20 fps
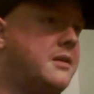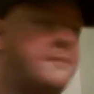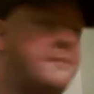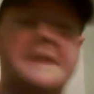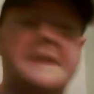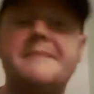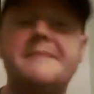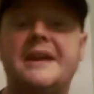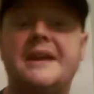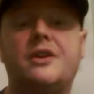
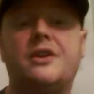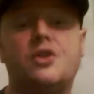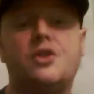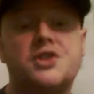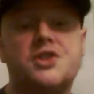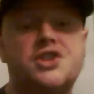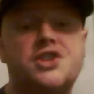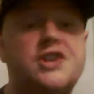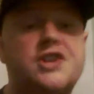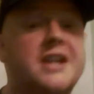bin men
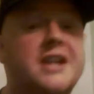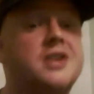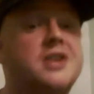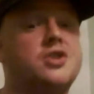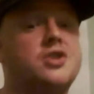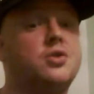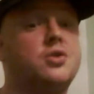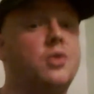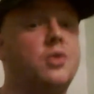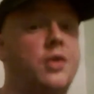are on
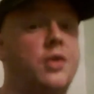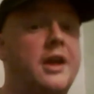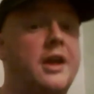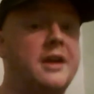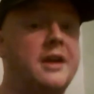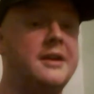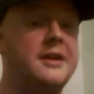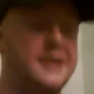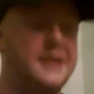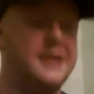strike, so
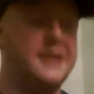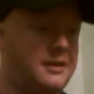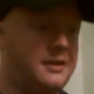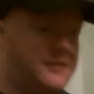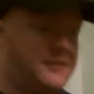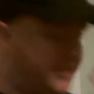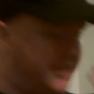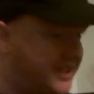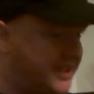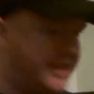the
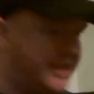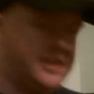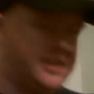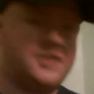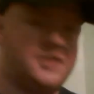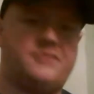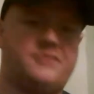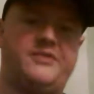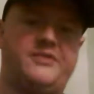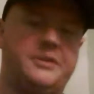
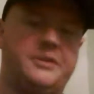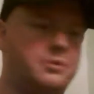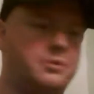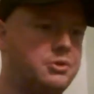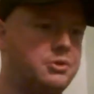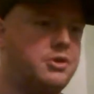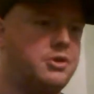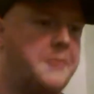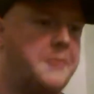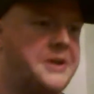city is
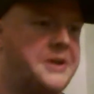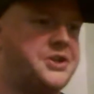filled with